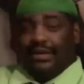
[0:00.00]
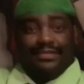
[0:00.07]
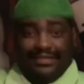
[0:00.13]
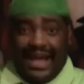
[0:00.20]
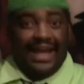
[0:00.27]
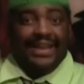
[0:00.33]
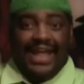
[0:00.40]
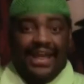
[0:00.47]

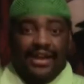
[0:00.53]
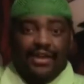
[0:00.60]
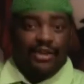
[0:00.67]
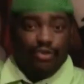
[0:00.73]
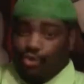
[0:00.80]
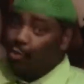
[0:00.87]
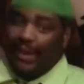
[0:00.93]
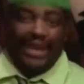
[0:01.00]

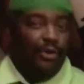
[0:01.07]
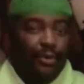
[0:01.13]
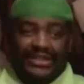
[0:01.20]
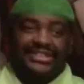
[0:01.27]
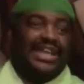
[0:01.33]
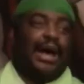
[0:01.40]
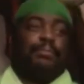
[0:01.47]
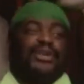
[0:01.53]
Sinetta, you ain't going
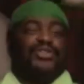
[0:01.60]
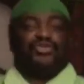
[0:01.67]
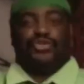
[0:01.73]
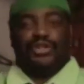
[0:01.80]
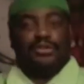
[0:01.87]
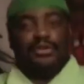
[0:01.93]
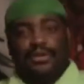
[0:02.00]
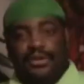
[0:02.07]
to stop
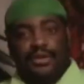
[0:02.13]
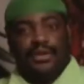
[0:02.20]
Israel.